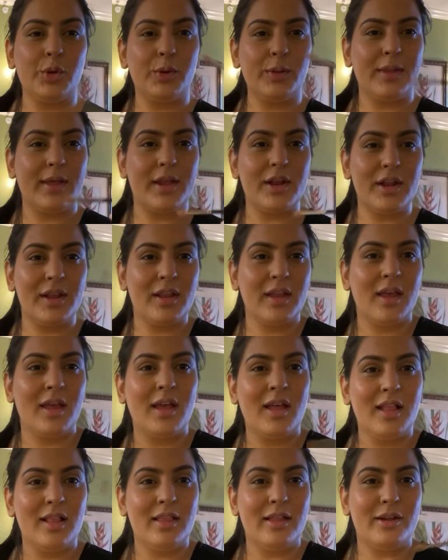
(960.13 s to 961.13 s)
let
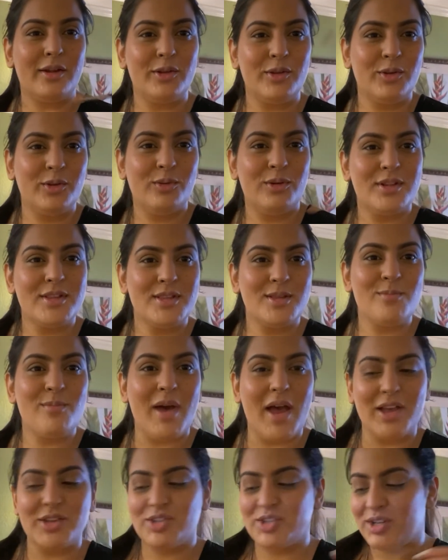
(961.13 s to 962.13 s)
it do its
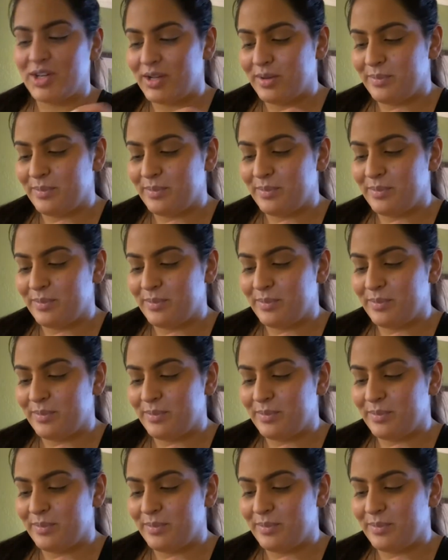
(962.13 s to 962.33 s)
magic.